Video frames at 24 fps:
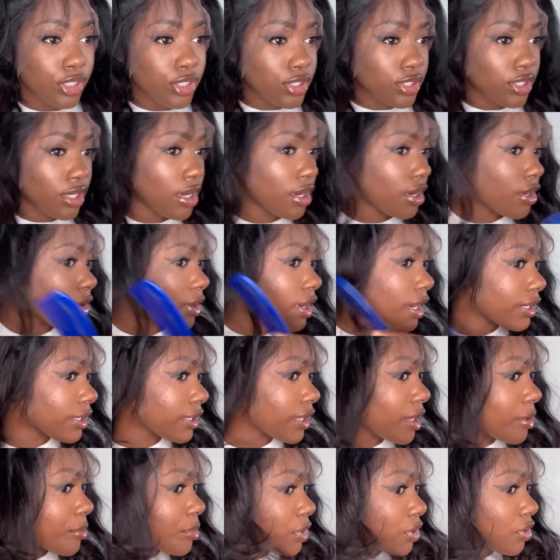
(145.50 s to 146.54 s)
So I
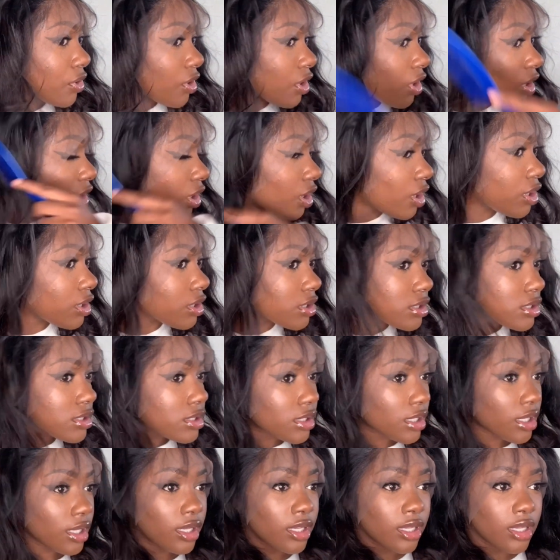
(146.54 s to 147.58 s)
came across
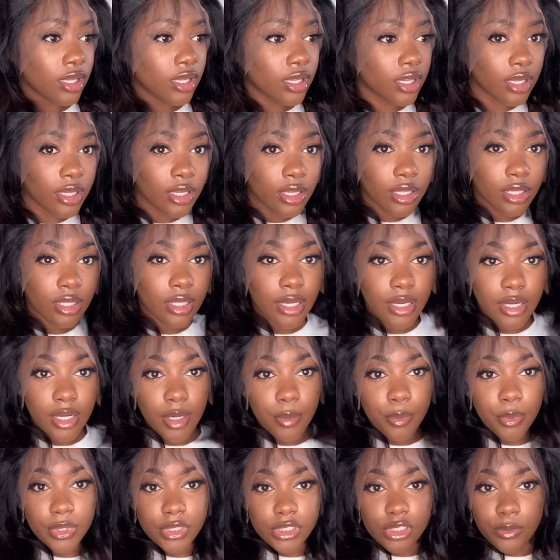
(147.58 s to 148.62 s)
like a
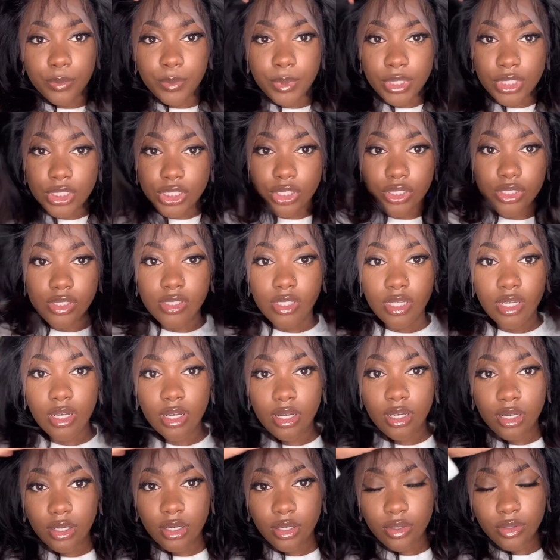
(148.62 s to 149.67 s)
bunch of pictures
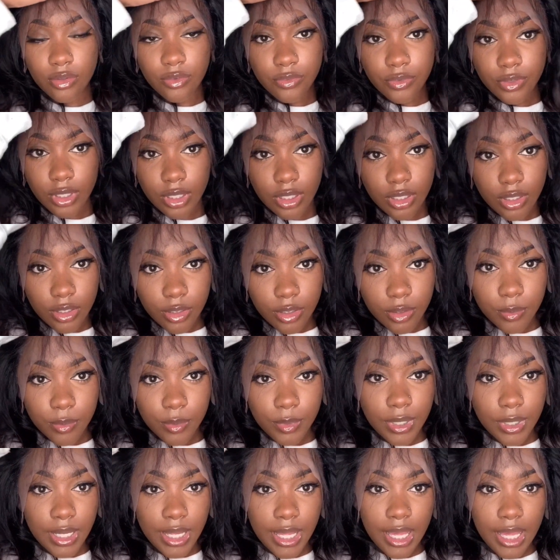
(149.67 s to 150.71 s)
of
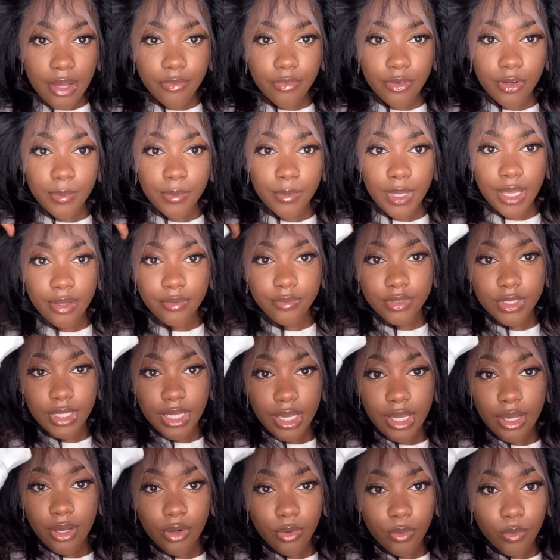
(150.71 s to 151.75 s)
a half up, half
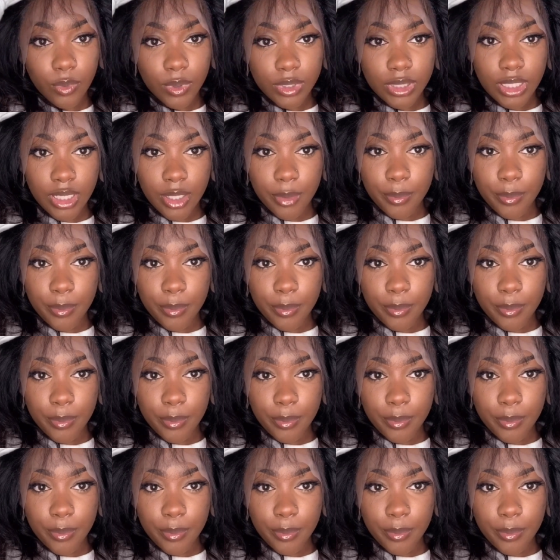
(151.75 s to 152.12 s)
down with a